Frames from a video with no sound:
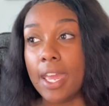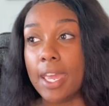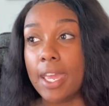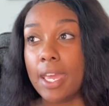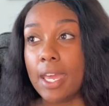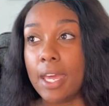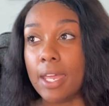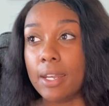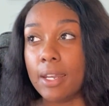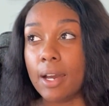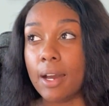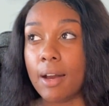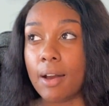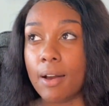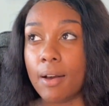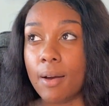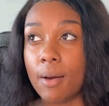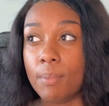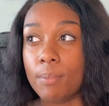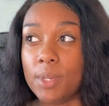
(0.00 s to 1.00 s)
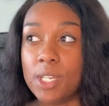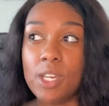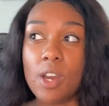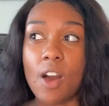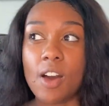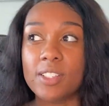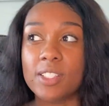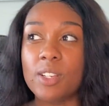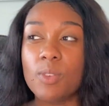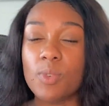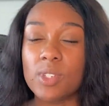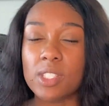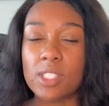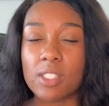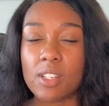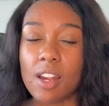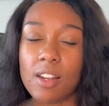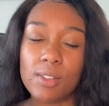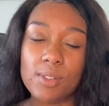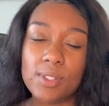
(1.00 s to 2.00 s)
And he also wants to
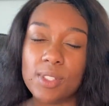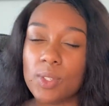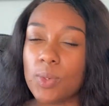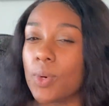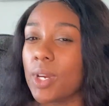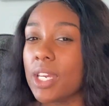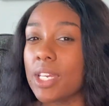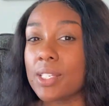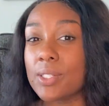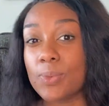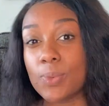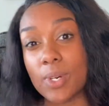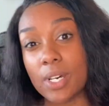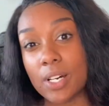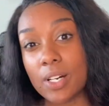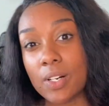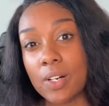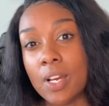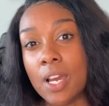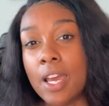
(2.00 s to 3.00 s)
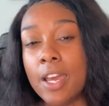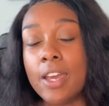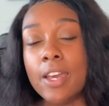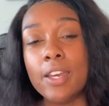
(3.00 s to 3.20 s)
start losing weight as well.